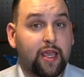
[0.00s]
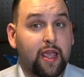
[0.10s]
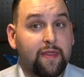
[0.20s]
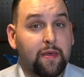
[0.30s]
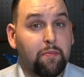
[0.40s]

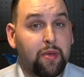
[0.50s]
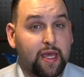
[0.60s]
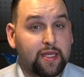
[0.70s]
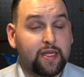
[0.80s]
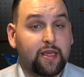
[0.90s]
in the
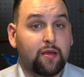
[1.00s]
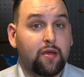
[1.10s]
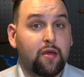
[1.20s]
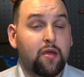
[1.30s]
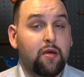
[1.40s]
pending
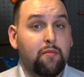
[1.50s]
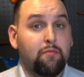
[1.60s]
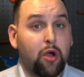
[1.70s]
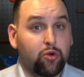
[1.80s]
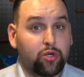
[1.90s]

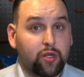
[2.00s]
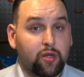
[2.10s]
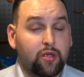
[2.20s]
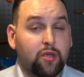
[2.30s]
motion.